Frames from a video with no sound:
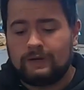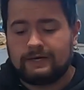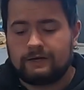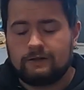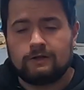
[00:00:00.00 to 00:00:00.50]

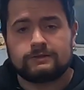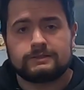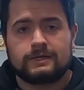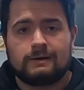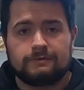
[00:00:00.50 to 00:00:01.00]
wing
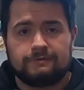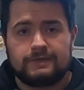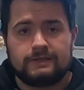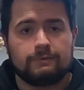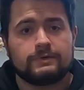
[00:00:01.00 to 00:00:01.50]
along the top of
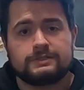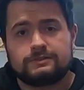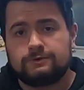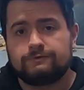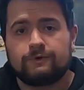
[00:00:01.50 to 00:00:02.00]
it that
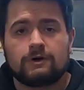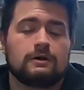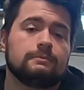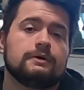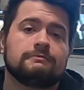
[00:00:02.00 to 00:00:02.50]
wasn't too
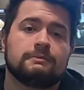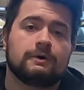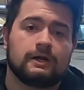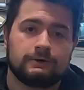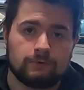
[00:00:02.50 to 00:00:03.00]
far above the
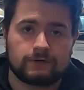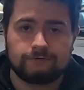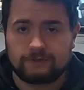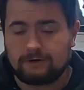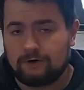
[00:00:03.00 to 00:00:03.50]
bodywork of the